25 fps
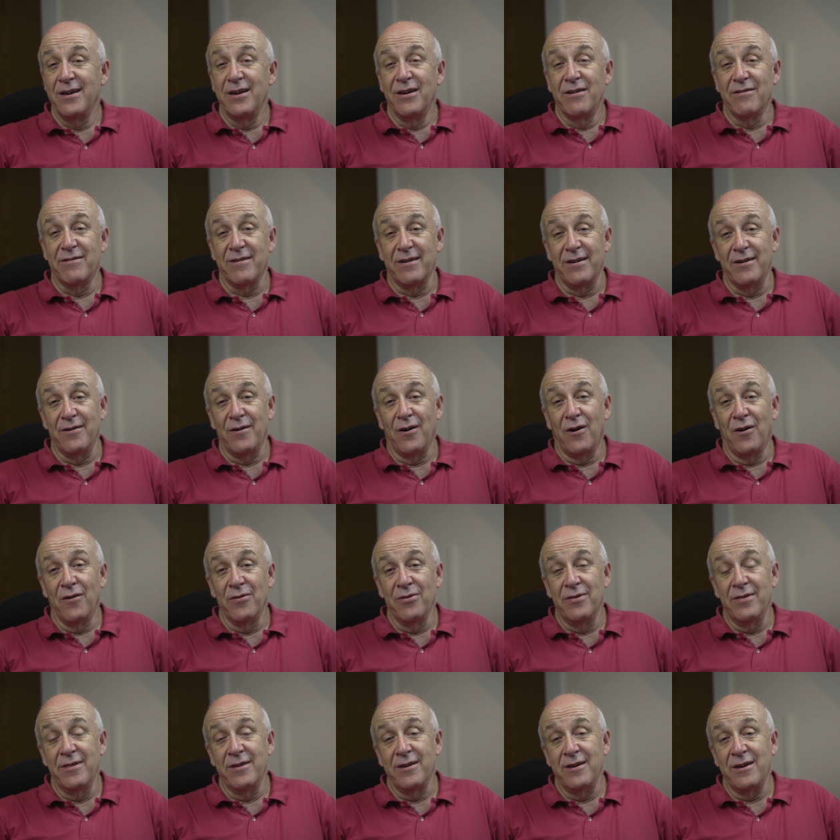So
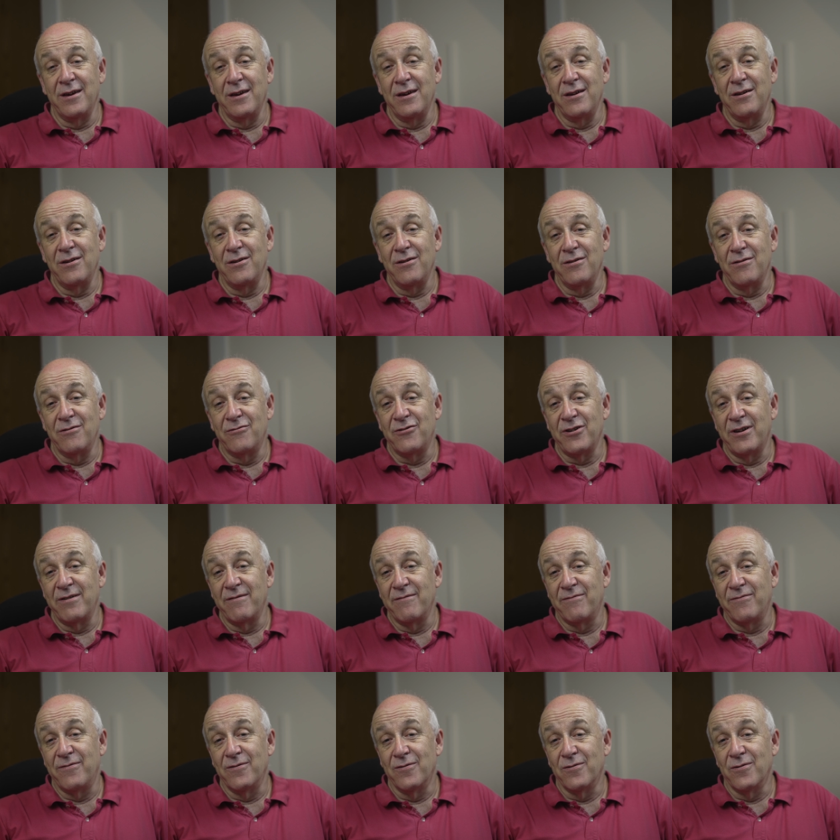on the Gen
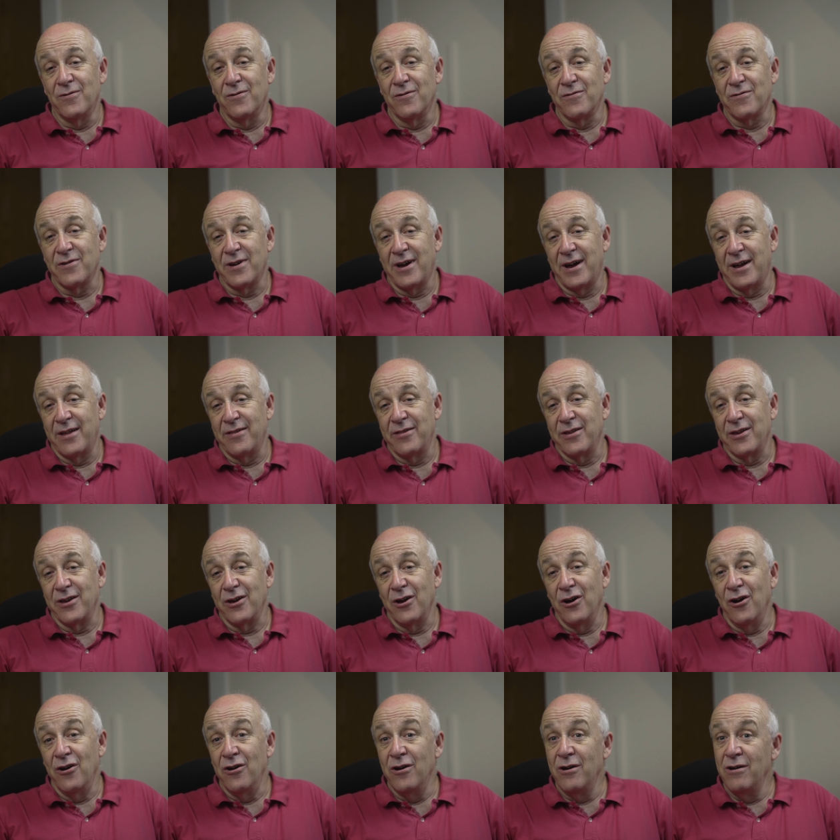4s and the
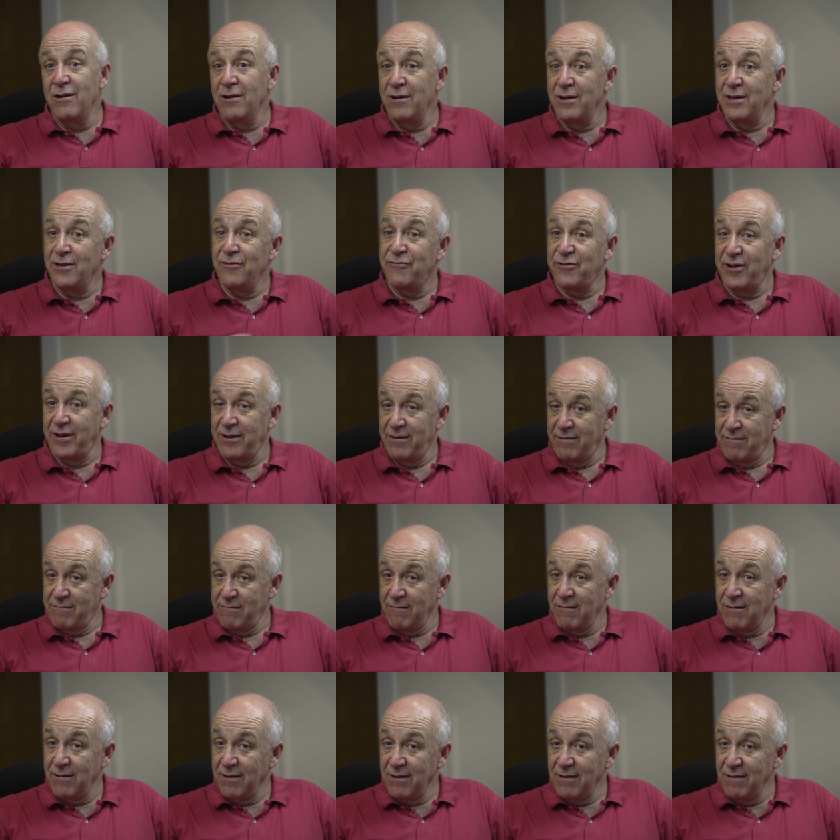early Gen
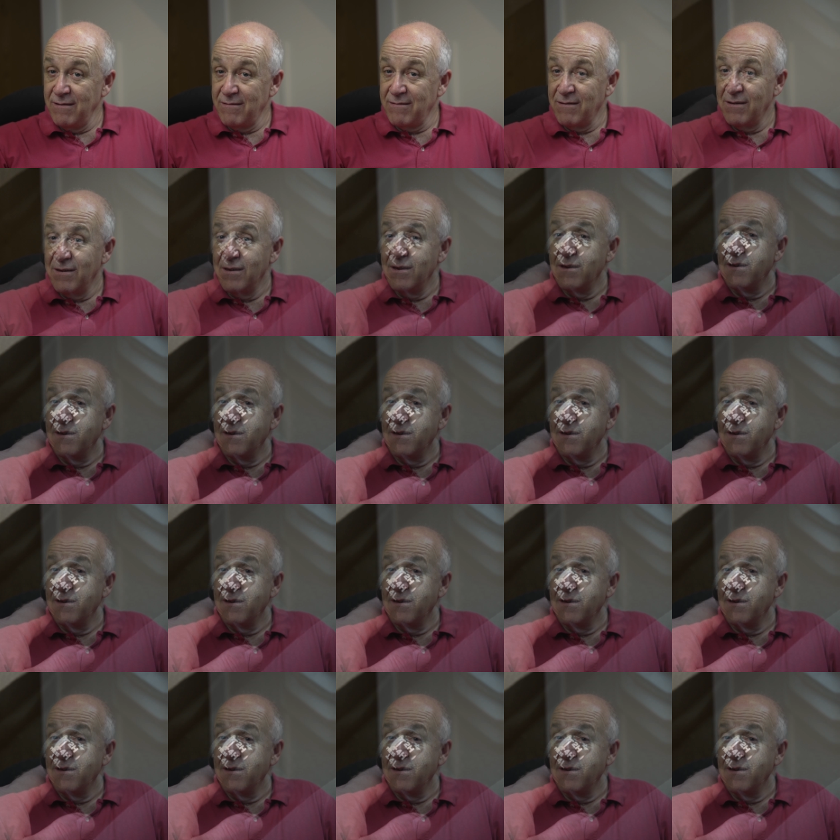3s,